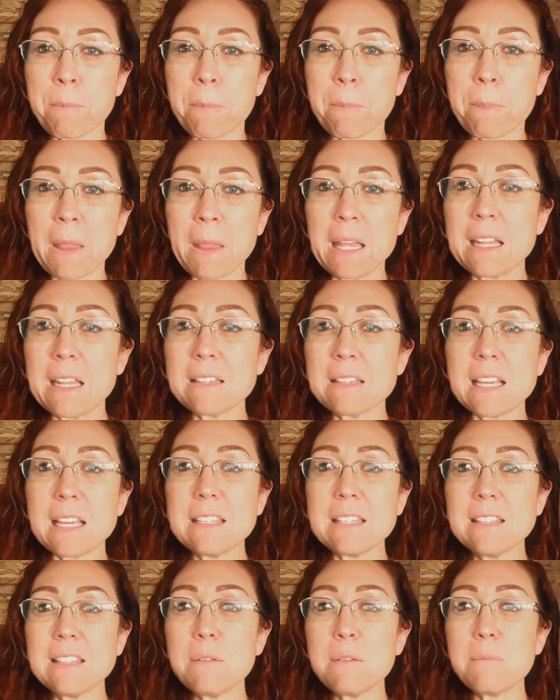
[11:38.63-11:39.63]
And as I
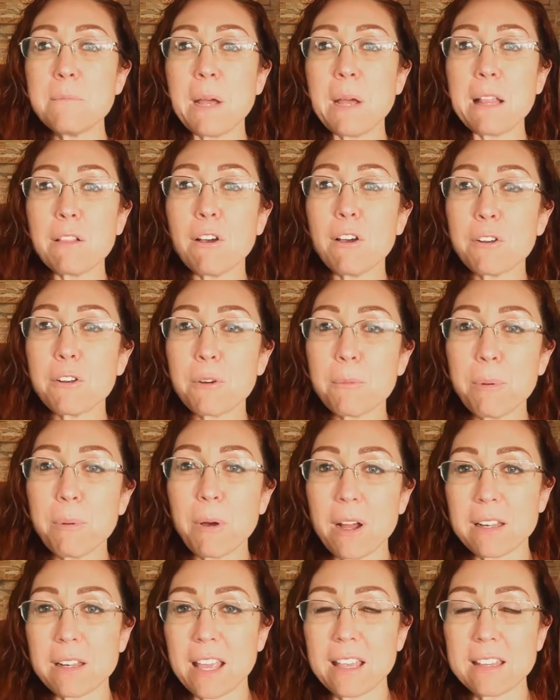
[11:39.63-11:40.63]
said in my longer
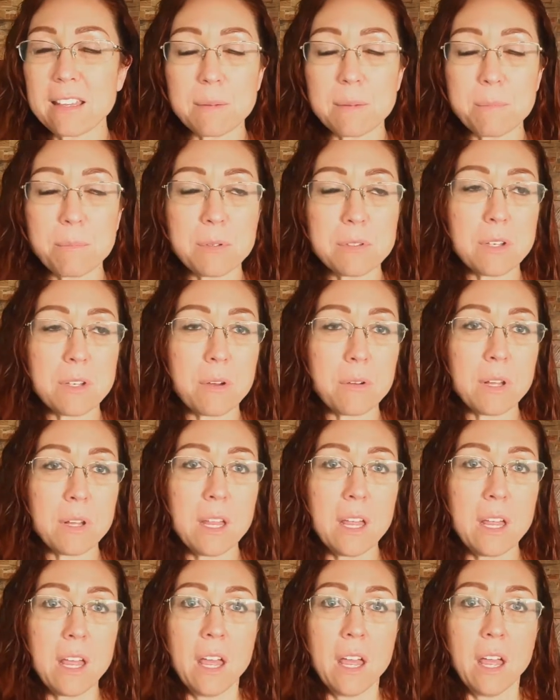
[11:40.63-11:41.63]
podcast episode,
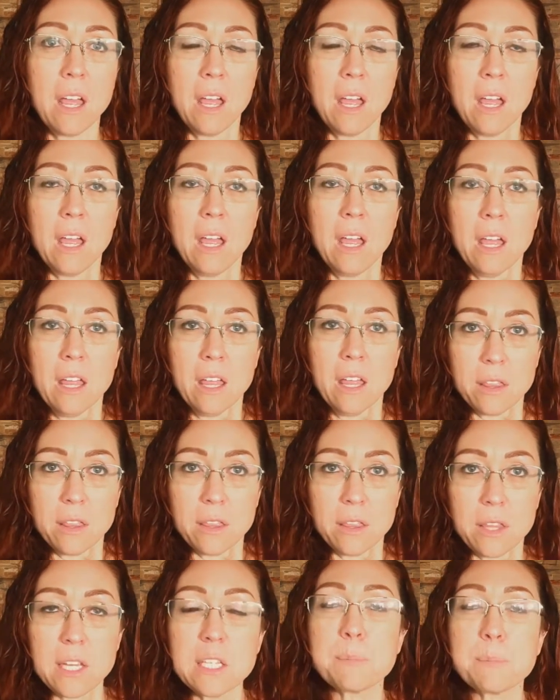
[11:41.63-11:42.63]

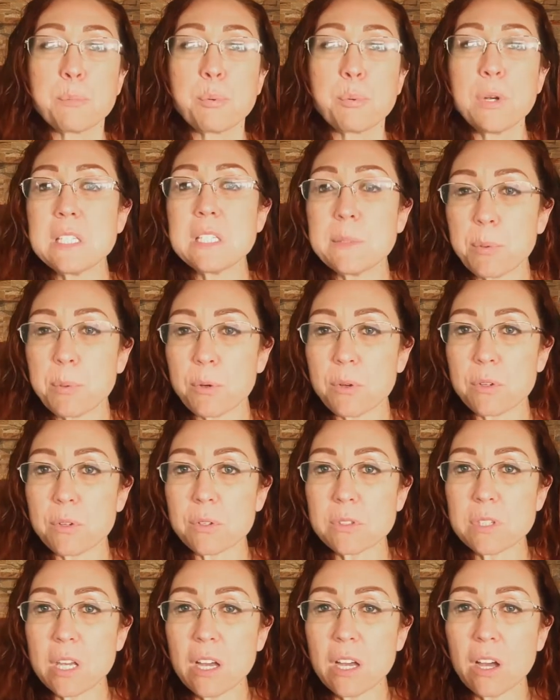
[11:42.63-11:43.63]
these
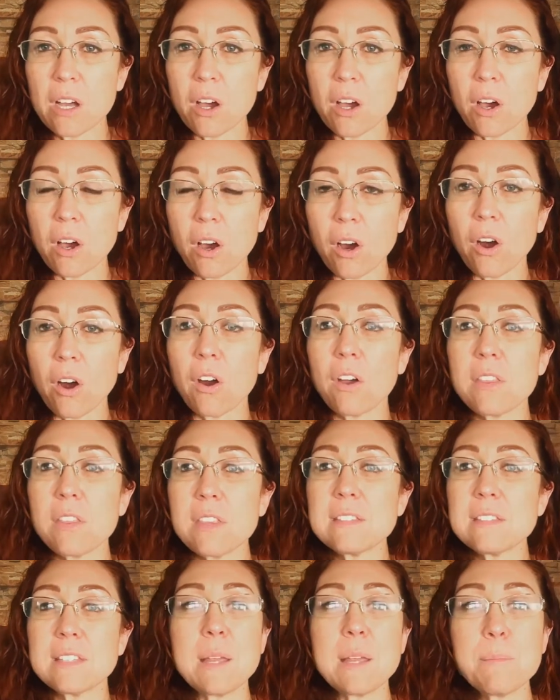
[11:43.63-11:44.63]
principles are the
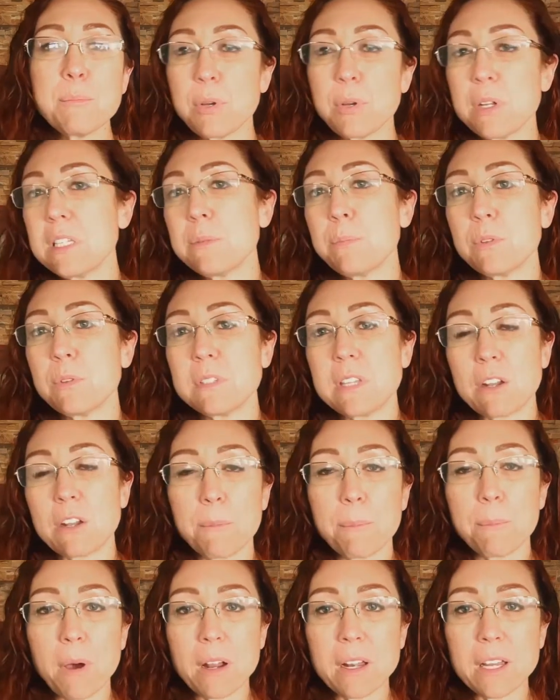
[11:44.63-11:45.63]
same principles that our
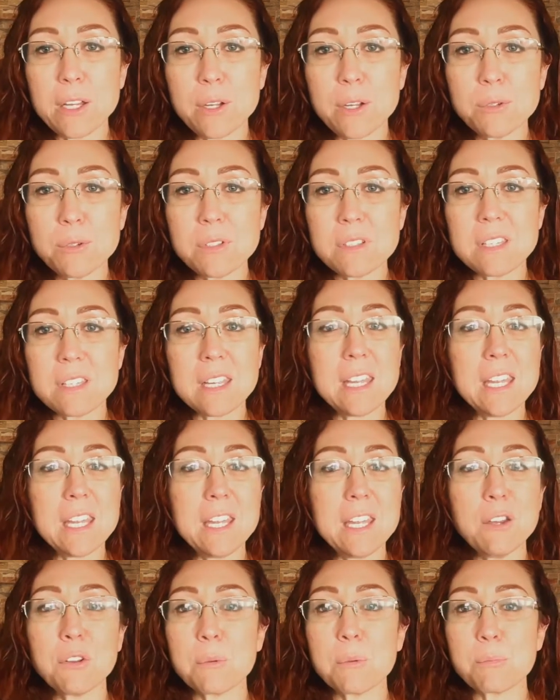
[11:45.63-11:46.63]
body uses to
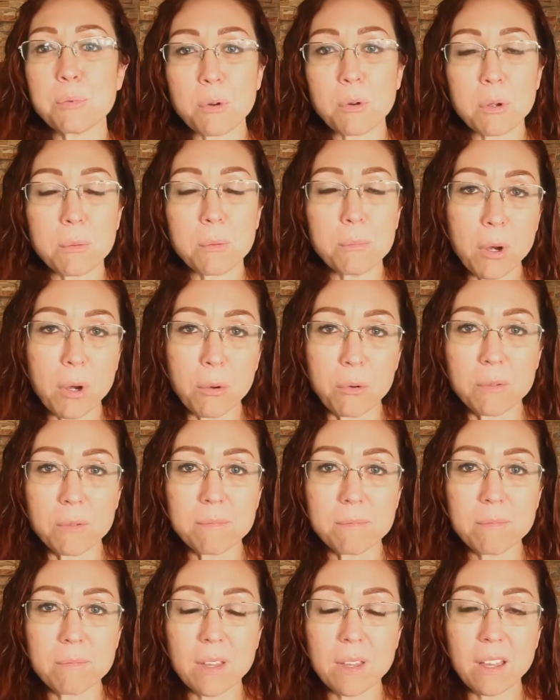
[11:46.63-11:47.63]
heal a broken bone
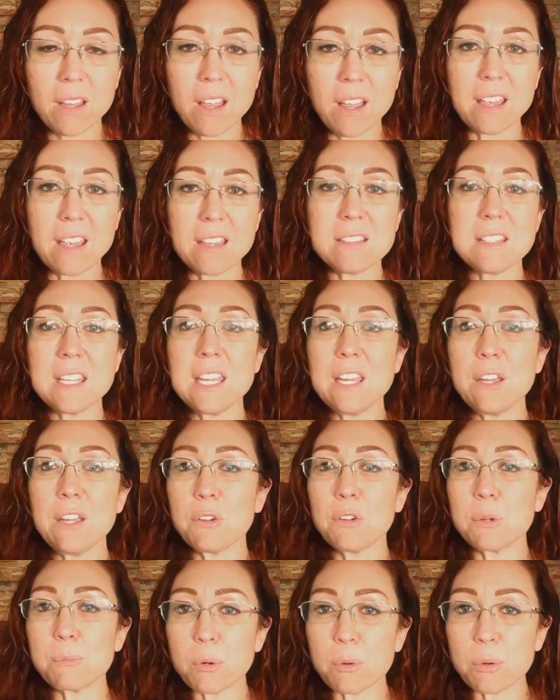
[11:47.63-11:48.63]
as to
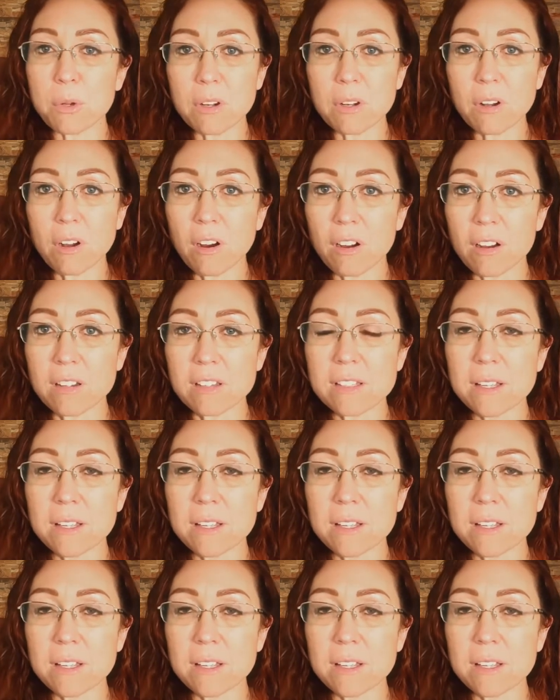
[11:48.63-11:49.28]
heal a broken heart.